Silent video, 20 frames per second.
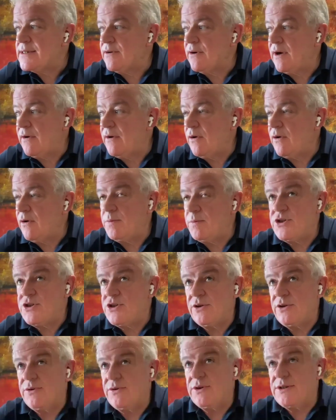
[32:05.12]
yes, there
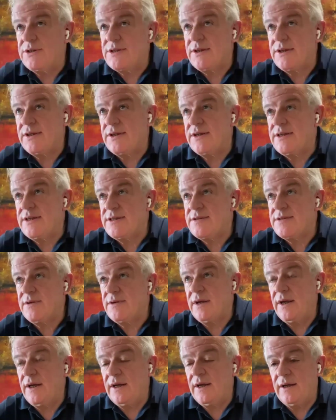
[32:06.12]
are
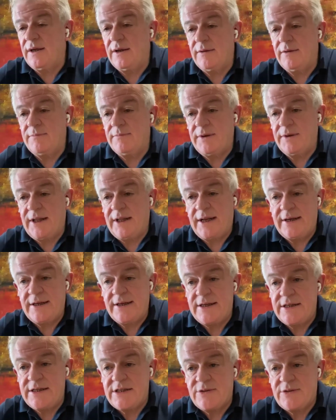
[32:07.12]
opportunities, but
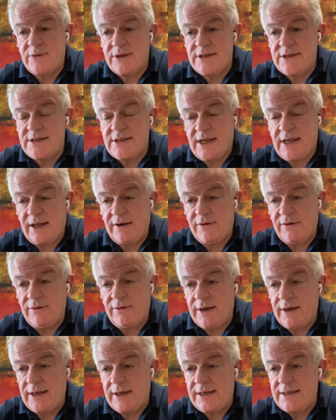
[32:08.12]
that needs to
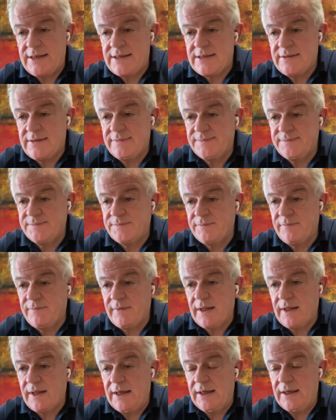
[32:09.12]
accelerate.
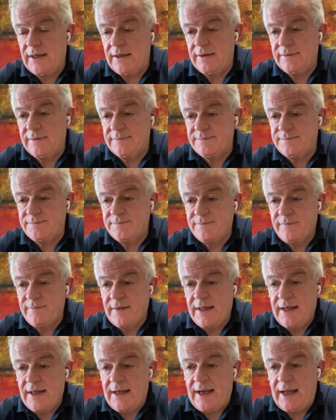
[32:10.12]
Um,
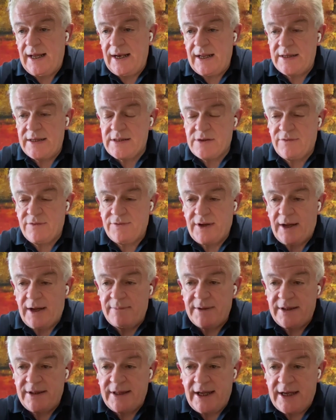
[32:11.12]
and let's not forget, I
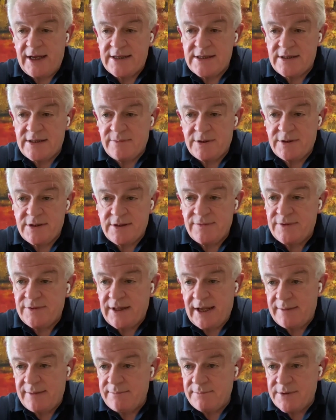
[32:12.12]
mean, the estimates of
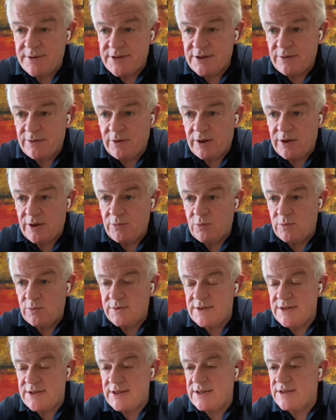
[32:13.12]
the embassy, I will
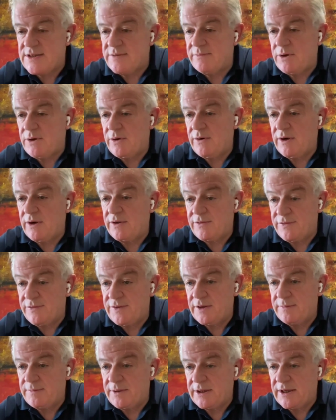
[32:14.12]
see tomorrow, the
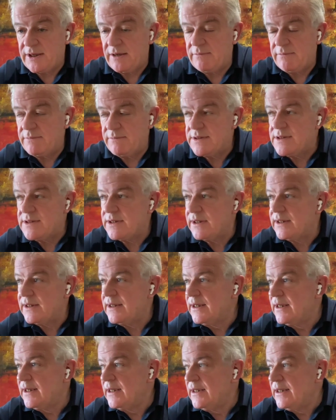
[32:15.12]
Philippine embassy,
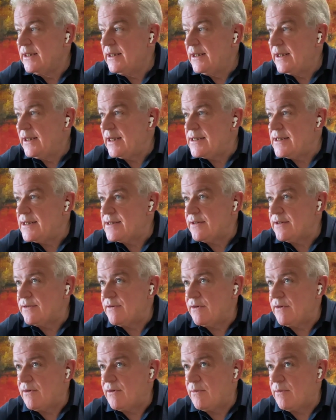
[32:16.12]
is that
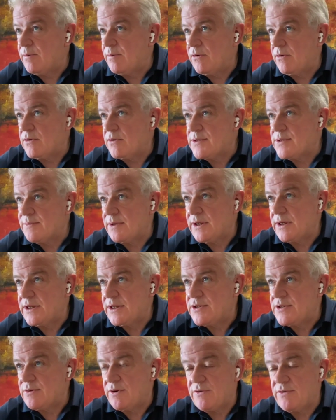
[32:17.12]
there are approximately
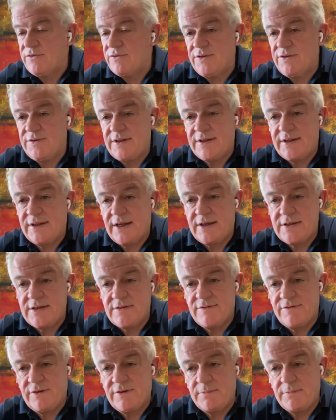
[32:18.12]

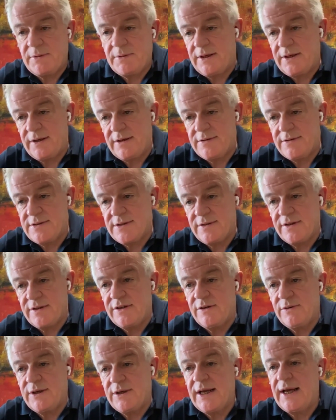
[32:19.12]
250,000 Filipinos in the
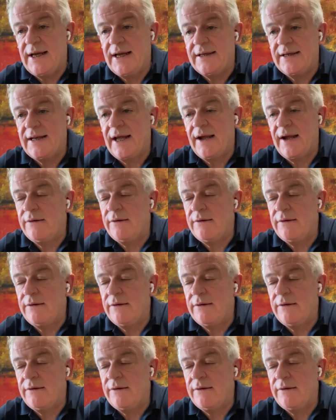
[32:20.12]
UK. Now,